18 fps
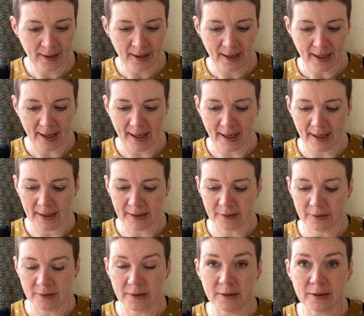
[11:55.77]

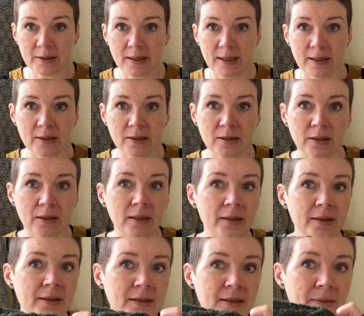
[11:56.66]
and it's a
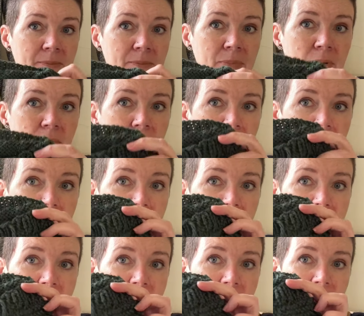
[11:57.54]
simple
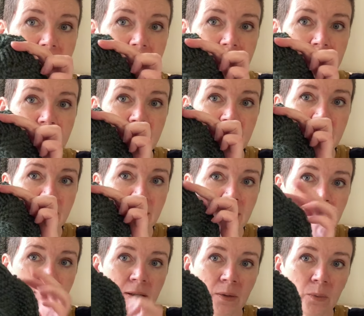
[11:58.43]
raglan
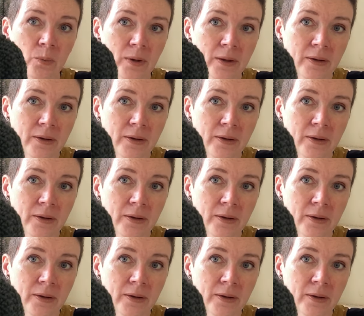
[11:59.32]
with a